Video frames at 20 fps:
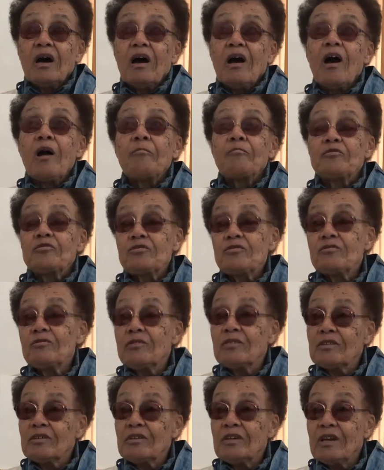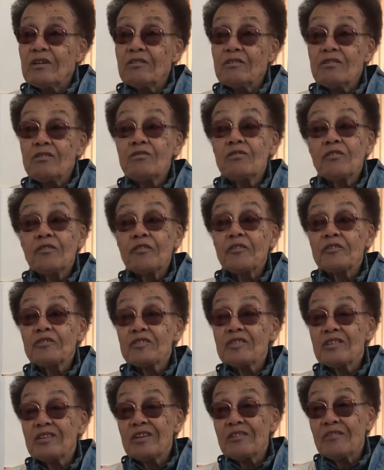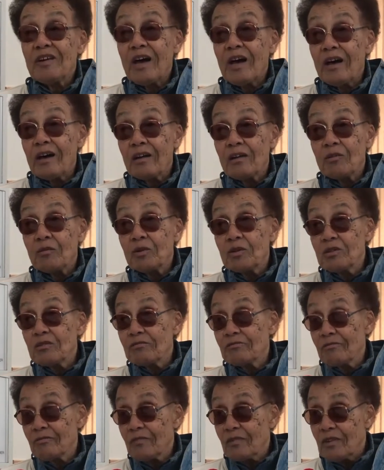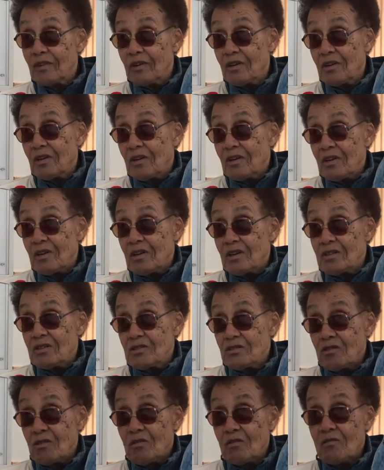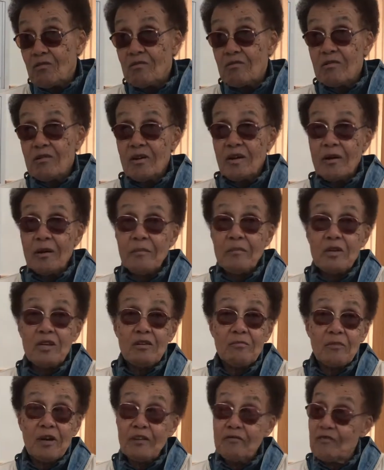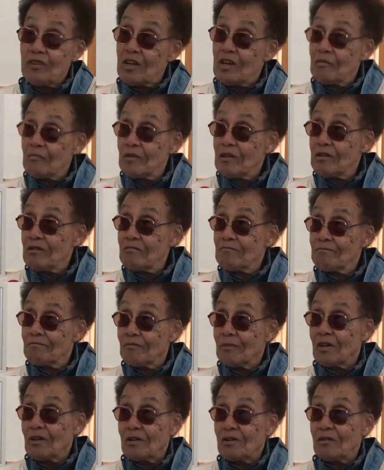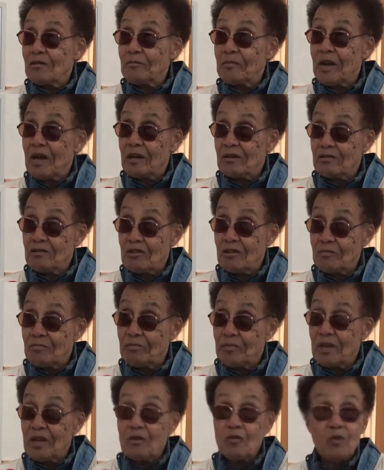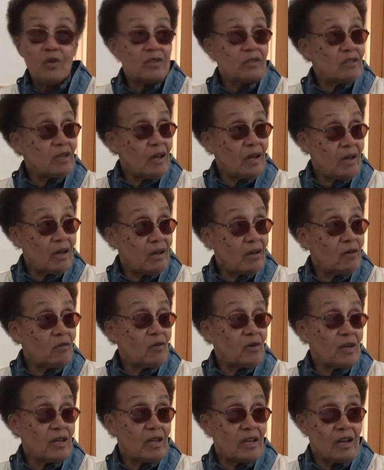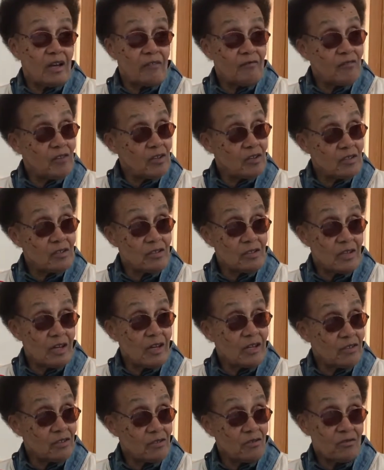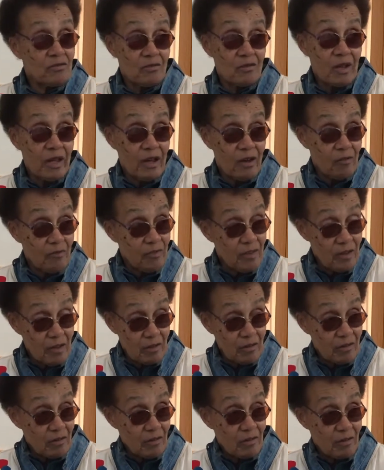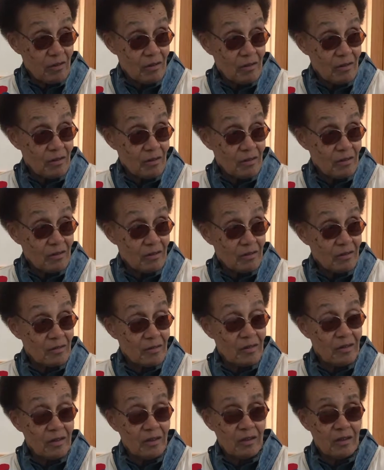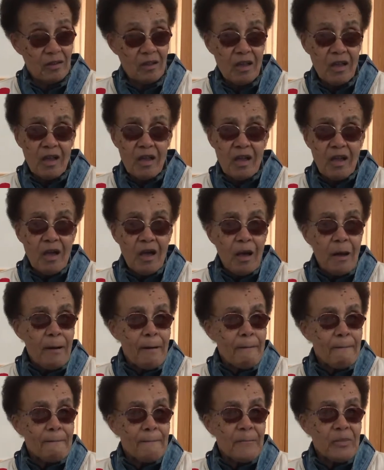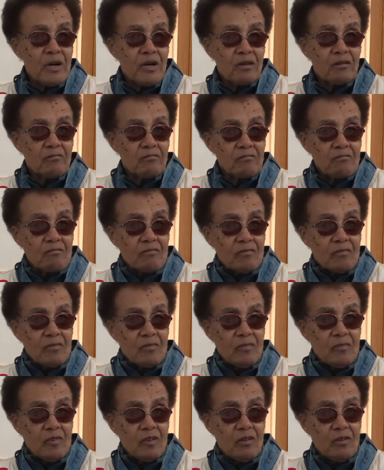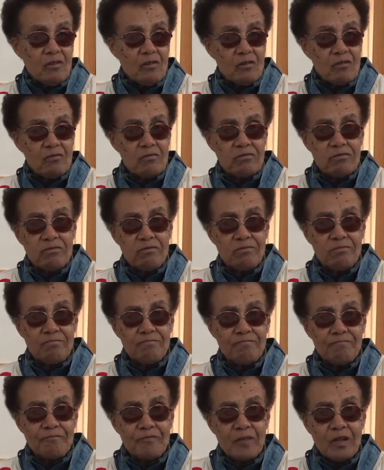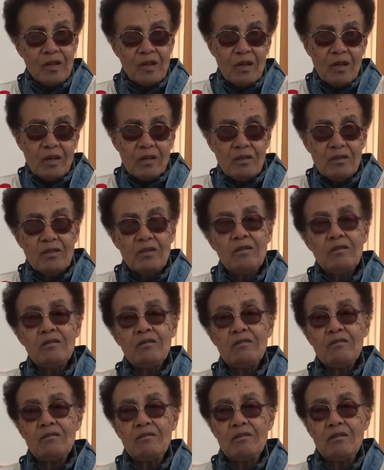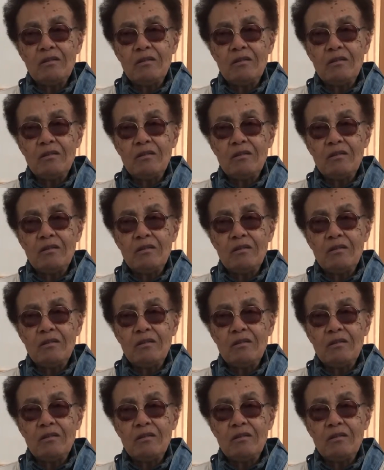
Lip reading: opportunity at the University of Iowa. So me and my family packed up and went to Iowa, and I finished high school out there. Okay. But, you know, the